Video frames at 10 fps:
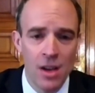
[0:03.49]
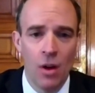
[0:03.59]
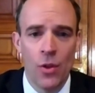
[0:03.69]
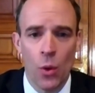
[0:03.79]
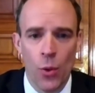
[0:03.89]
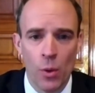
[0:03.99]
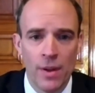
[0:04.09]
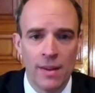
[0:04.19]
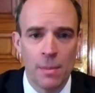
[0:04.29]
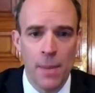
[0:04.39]
of the
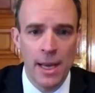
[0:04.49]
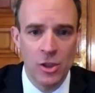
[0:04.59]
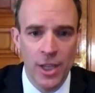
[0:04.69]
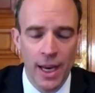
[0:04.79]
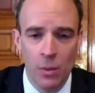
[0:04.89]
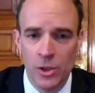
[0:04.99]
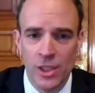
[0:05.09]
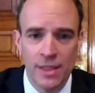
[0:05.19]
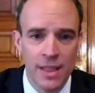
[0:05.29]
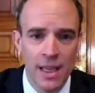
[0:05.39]
authorities in Beijing, which
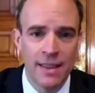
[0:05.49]
is